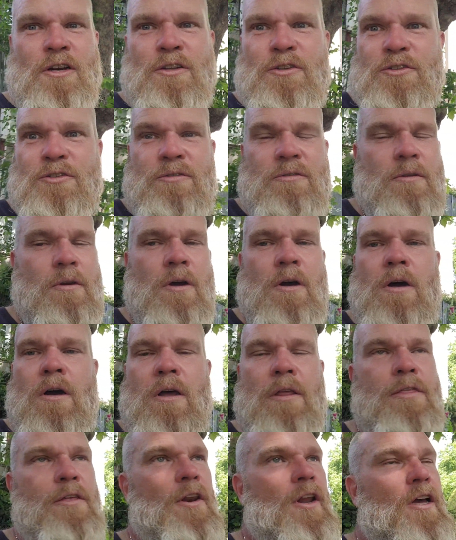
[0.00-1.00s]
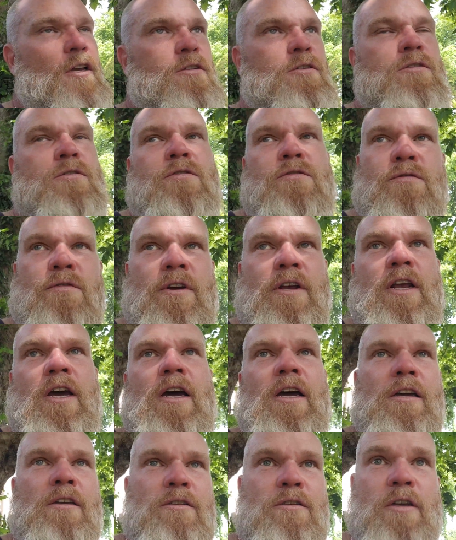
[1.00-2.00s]
on the last 3
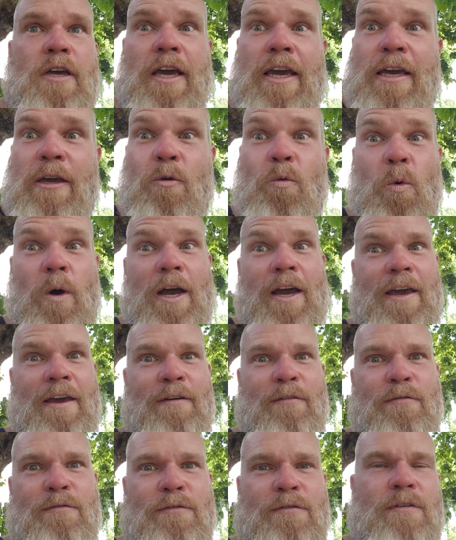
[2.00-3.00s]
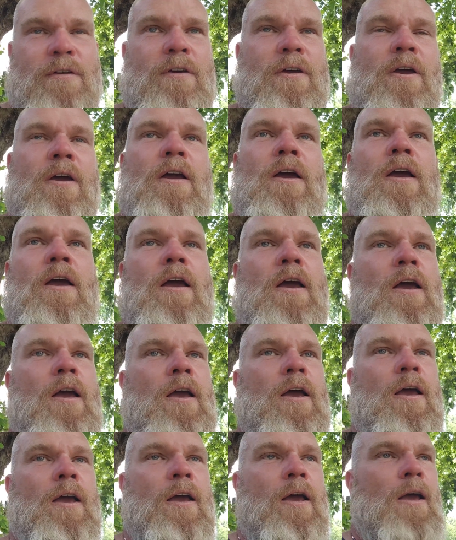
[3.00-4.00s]
days. Heat wave.
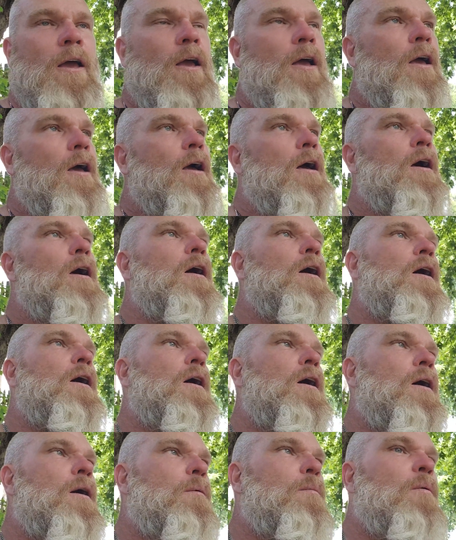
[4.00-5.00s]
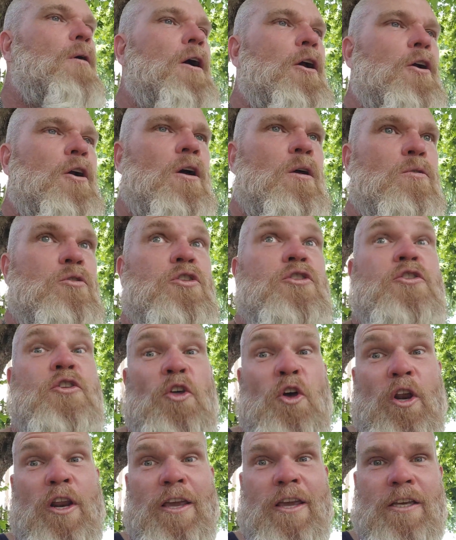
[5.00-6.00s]
My god, it was
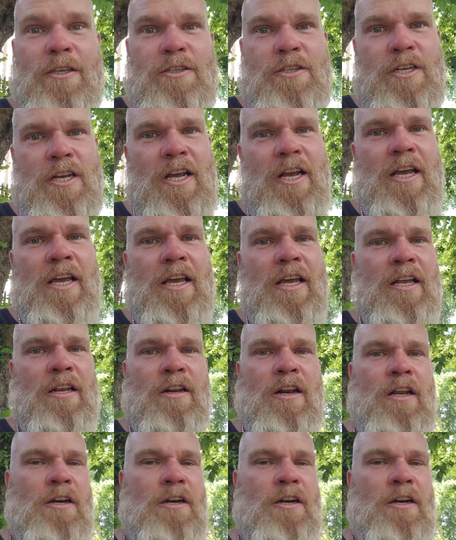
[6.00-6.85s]
30 yesterday in